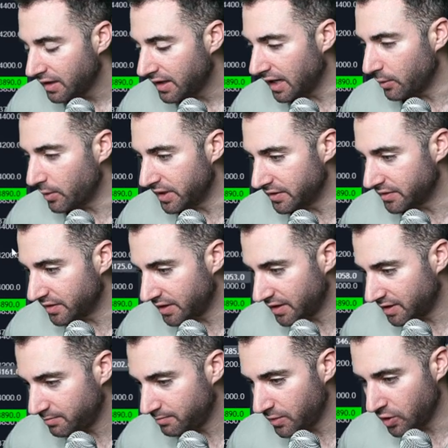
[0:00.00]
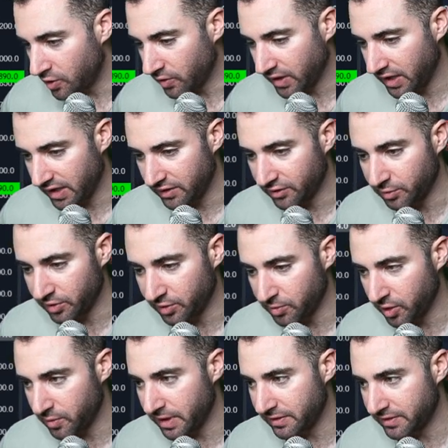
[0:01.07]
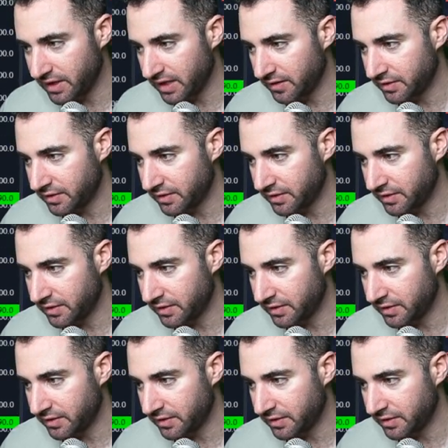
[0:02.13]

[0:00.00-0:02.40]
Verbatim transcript: Anyways, okay, so we spoke about that.